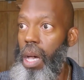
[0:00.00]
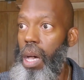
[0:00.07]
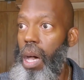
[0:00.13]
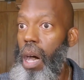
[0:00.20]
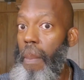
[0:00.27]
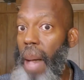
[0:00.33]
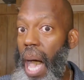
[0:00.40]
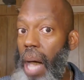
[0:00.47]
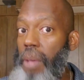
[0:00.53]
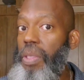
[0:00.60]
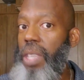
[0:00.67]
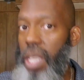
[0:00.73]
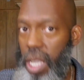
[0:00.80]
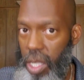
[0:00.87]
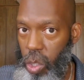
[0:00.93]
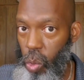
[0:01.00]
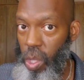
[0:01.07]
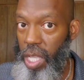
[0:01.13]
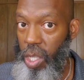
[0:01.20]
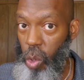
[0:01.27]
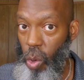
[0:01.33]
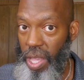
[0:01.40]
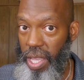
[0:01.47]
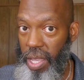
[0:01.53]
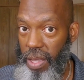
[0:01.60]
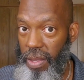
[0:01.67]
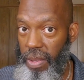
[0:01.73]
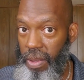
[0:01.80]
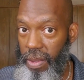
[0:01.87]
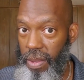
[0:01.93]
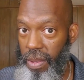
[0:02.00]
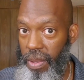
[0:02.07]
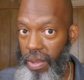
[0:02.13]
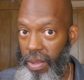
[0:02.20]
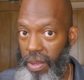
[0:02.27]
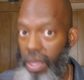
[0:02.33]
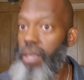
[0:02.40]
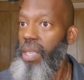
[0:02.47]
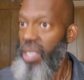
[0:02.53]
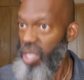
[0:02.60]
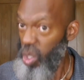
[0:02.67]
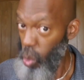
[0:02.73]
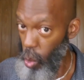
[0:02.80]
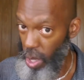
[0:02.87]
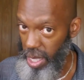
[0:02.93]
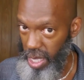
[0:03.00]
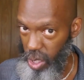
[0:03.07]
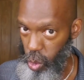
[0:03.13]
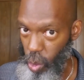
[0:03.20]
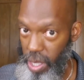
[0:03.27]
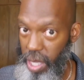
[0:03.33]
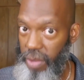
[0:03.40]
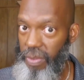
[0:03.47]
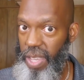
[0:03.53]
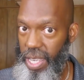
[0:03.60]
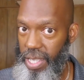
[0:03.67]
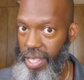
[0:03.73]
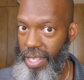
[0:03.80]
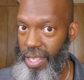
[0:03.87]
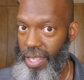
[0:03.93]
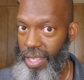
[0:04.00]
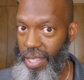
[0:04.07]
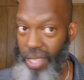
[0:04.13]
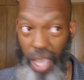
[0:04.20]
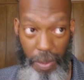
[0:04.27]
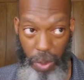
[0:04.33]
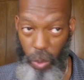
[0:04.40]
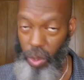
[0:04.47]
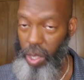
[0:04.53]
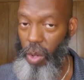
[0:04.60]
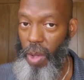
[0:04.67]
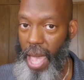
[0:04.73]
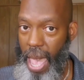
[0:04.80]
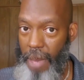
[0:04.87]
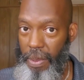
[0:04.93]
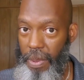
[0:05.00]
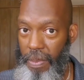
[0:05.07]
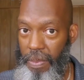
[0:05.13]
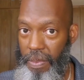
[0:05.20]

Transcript: about the year 2020, 2020 vision. Something was going to happen.